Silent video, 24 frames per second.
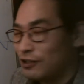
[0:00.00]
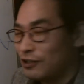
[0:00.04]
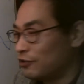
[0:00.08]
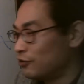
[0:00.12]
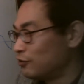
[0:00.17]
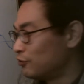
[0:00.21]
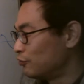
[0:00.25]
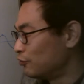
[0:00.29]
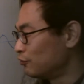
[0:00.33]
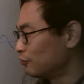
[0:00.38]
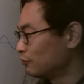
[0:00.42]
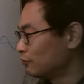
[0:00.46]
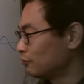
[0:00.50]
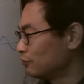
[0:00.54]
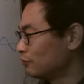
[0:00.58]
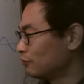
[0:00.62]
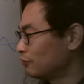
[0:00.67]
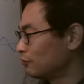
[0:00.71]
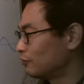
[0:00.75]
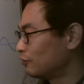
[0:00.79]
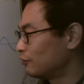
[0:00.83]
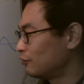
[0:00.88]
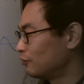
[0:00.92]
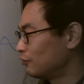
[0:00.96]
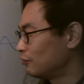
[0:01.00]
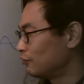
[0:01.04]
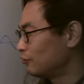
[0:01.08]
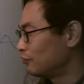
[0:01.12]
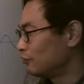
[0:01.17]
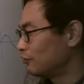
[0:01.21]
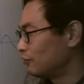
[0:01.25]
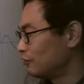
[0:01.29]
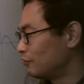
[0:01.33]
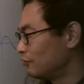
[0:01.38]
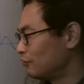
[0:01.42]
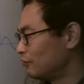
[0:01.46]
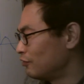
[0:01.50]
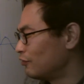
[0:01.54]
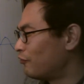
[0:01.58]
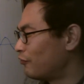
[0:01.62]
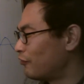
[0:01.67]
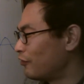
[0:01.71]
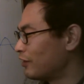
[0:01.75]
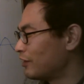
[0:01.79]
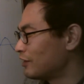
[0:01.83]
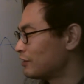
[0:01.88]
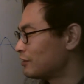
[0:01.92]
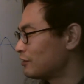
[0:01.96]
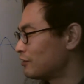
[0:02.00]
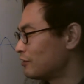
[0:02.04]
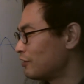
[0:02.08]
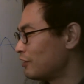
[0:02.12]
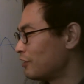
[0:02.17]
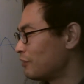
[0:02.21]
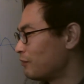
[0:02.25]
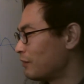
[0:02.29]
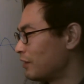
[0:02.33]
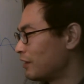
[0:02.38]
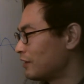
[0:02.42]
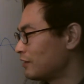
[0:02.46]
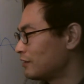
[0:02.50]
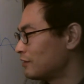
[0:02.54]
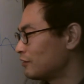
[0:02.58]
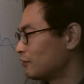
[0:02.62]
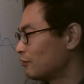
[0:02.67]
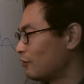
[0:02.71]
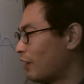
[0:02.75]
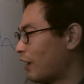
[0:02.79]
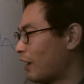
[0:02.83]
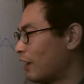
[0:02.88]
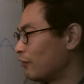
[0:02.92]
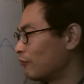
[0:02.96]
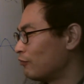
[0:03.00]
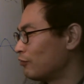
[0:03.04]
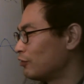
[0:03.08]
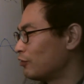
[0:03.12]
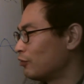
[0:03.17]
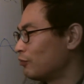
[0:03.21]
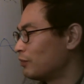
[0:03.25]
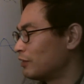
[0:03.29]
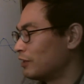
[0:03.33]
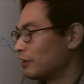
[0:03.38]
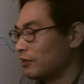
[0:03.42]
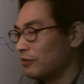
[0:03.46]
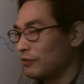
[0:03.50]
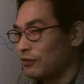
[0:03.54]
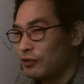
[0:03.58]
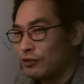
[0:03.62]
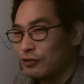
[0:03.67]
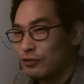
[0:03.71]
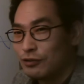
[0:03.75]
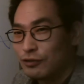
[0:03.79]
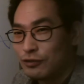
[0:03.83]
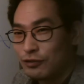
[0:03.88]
You, you finished 3 minutes. No, we don't believe you.